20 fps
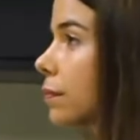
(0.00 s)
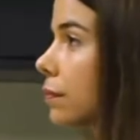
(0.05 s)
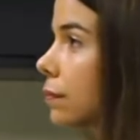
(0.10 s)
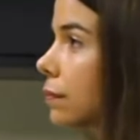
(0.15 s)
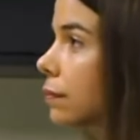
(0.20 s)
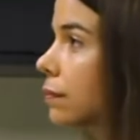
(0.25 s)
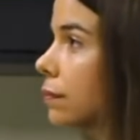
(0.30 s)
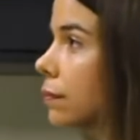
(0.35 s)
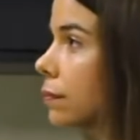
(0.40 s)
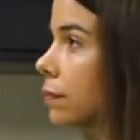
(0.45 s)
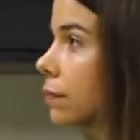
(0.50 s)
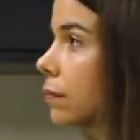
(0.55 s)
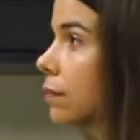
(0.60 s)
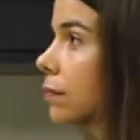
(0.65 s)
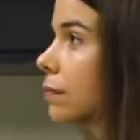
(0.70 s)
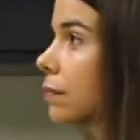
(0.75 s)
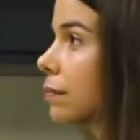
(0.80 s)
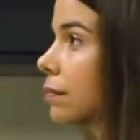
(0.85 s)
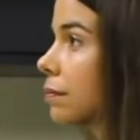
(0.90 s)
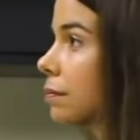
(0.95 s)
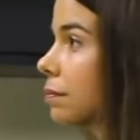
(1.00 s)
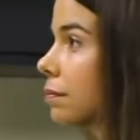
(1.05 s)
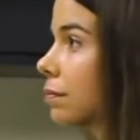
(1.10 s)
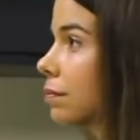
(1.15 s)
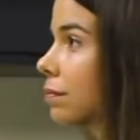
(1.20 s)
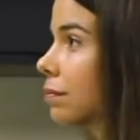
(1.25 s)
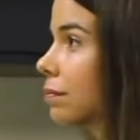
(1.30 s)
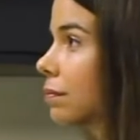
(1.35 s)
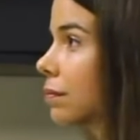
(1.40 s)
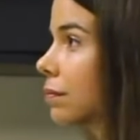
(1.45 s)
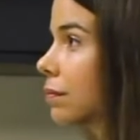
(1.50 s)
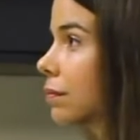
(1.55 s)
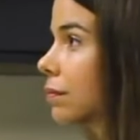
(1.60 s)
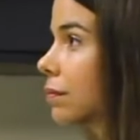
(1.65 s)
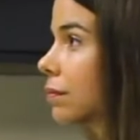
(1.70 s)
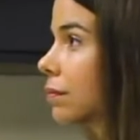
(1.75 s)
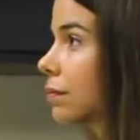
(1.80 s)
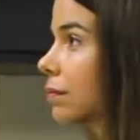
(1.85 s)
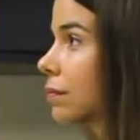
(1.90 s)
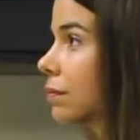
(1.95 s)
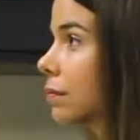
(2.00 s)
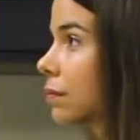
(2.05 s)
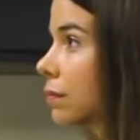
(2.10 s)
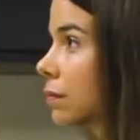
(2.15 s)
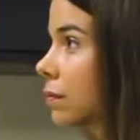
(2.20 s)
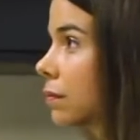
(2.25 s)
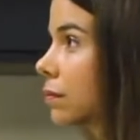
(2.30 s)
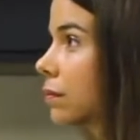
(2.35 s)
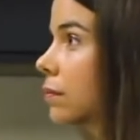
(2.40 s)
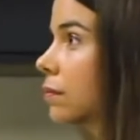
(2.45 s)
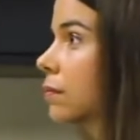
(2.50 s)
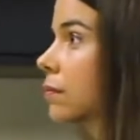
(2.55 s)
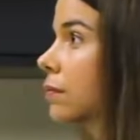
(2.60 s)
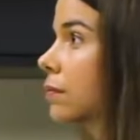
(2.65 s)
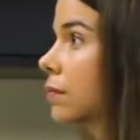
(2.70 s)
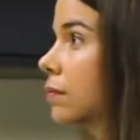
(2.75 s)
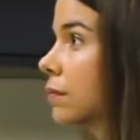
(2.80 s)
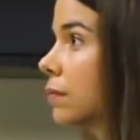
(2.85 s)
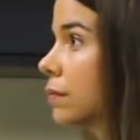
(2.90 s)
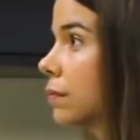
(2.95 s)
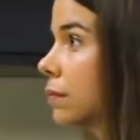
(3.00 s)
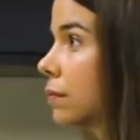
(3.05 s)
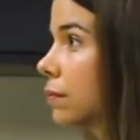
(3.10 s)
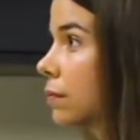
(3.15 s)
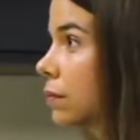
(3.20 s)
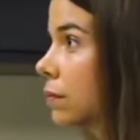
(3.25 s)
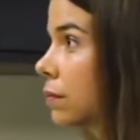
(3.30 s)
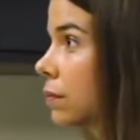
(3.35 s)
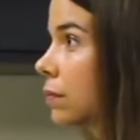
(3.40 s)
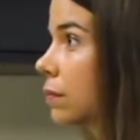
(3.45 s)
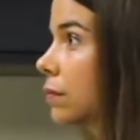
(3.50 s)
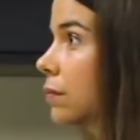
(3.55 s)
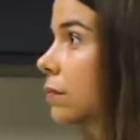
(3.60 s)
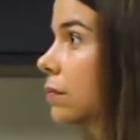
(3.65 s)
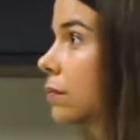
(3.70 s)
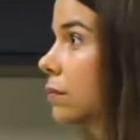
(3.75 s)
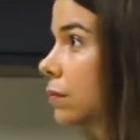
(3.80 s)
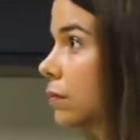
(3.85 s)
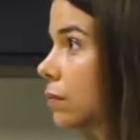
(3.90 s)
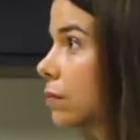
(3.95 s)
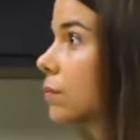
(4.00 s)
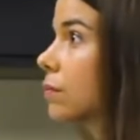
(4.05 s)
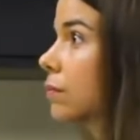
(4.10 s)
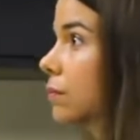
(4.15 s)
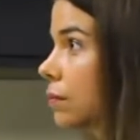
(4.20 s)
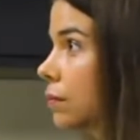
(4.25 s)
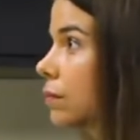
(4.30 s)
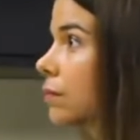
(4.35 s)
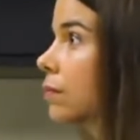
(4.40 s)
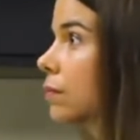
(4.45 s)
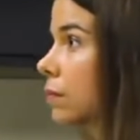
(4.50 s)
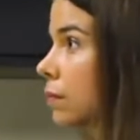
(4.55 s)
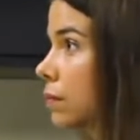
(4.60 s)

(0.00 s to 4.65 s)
[no speech]